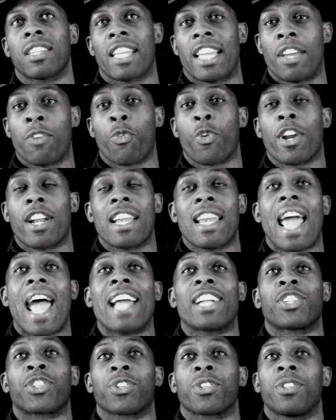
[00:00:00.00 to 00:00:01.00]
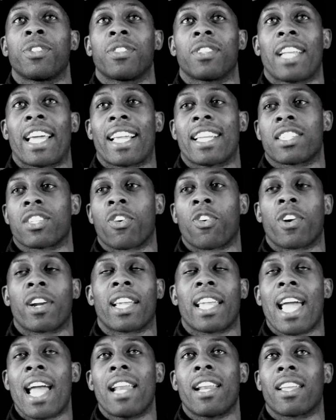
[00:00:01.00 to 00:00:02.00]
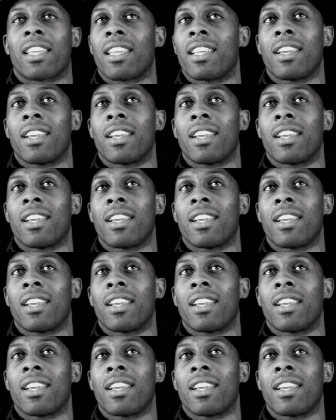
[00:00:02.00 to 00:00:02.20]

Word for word: And we're natural, like it's organic